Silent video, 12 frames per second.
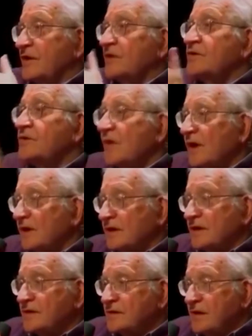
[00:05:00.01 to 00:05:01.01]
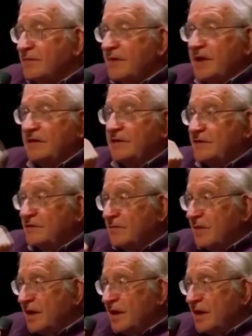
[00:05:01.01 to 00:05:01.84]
constructing somehow in your